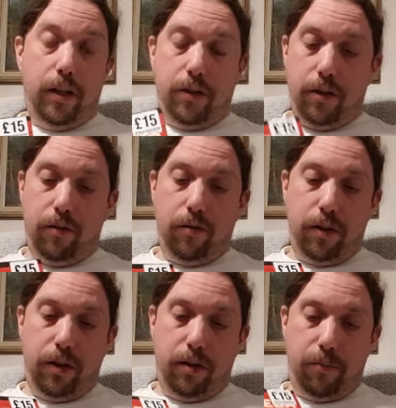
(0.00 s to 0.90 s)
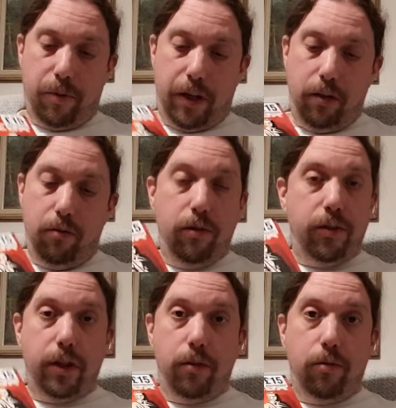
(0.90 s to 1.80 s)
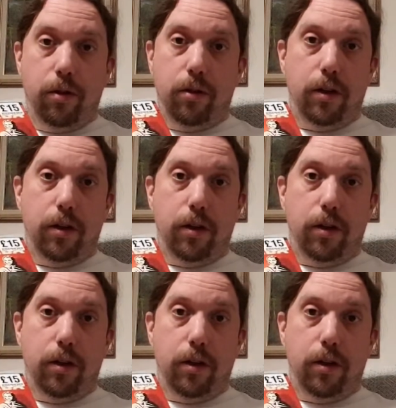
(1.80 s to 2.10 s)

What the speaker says: So this is a brand new and sealed